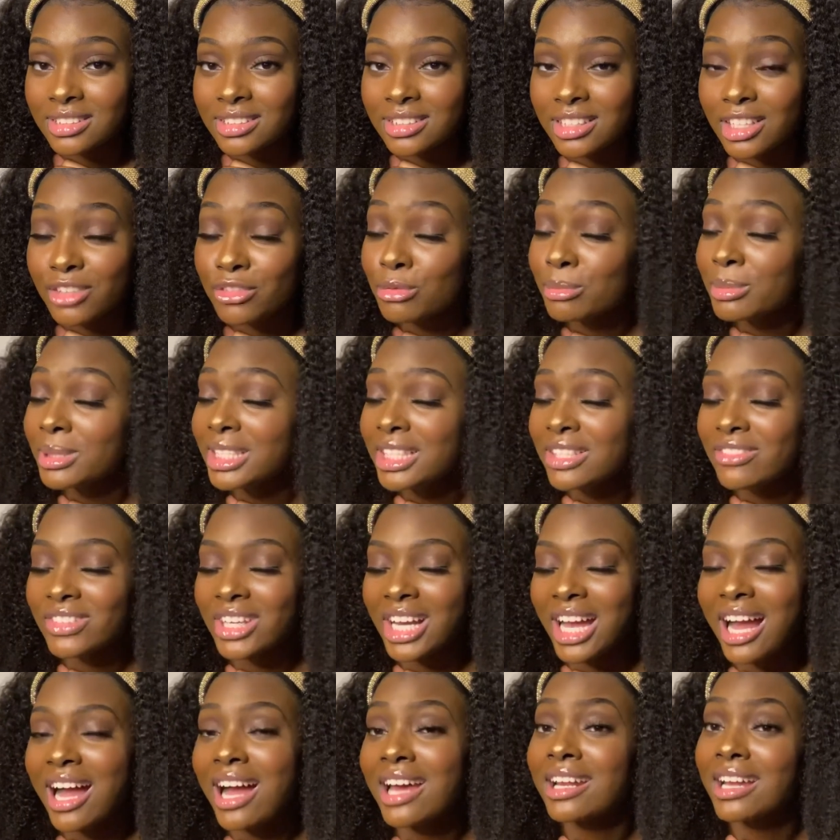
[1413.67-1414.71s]
If you believe in
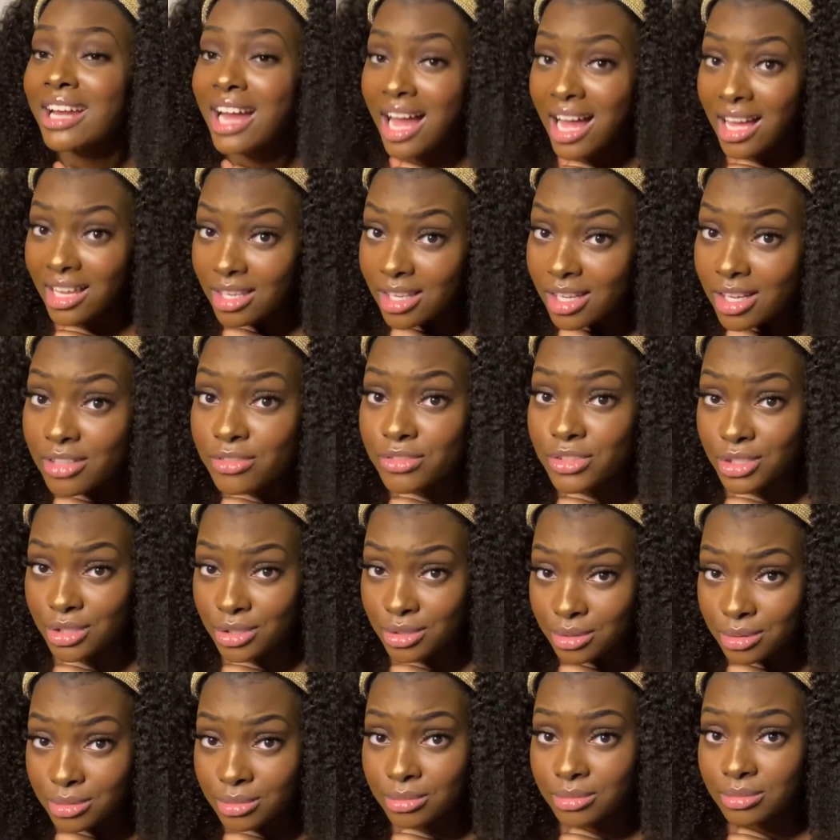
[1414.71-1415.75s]
God, God loves
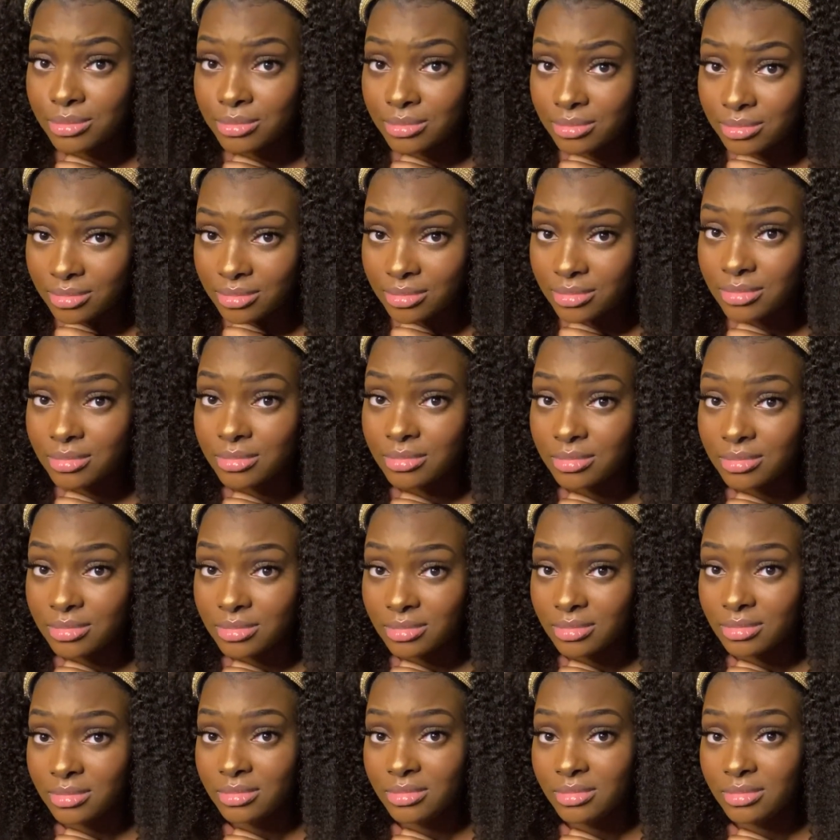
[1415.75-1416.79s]
you.
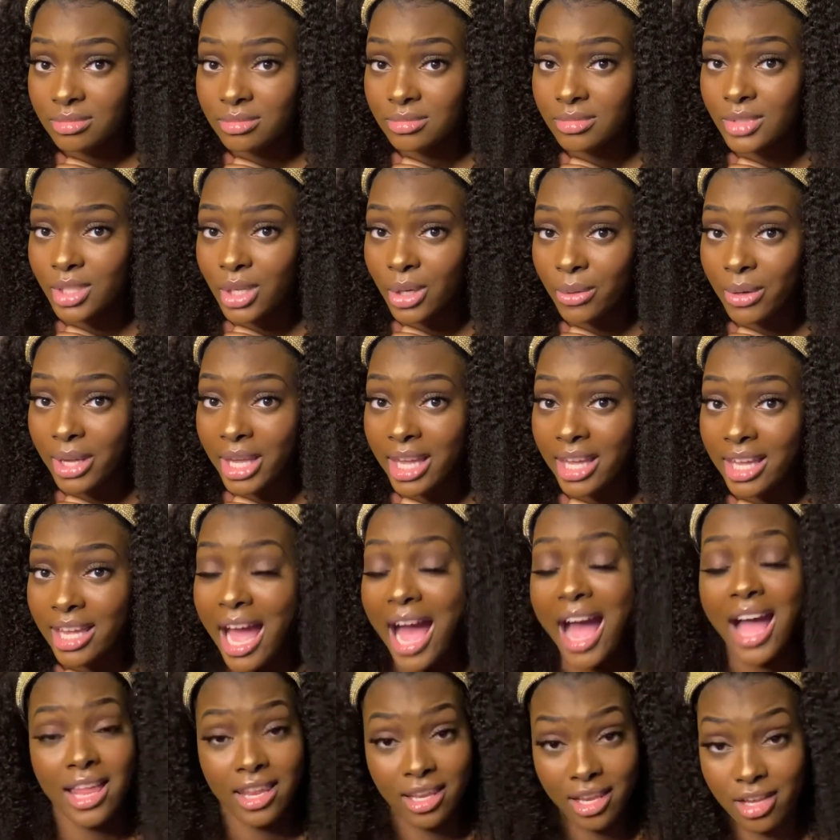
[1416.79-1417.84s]
Okay?
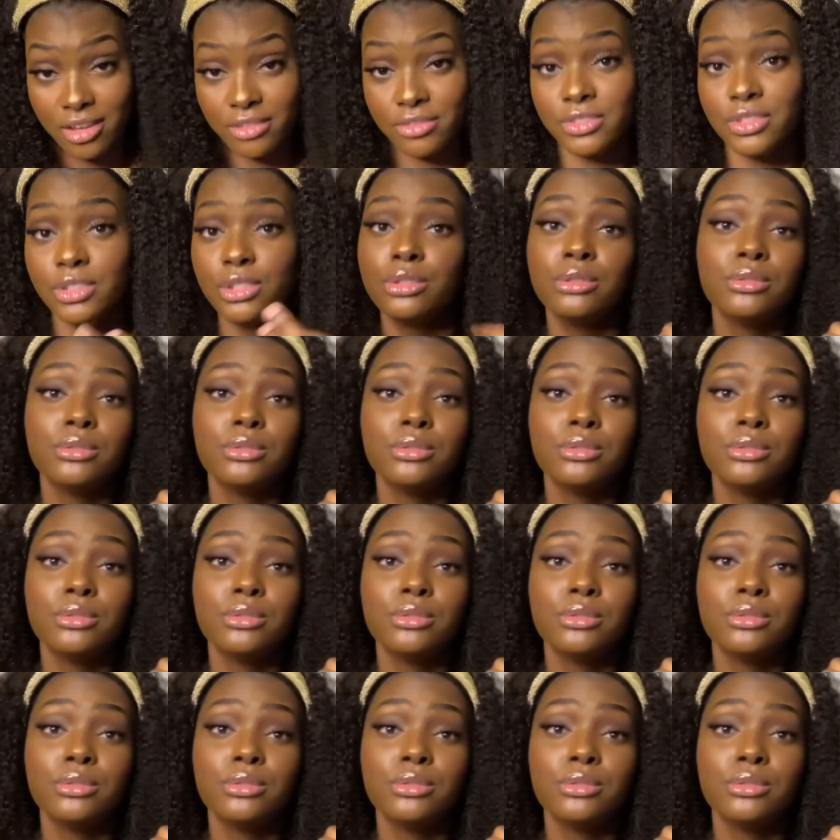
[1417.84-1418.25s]
I love you.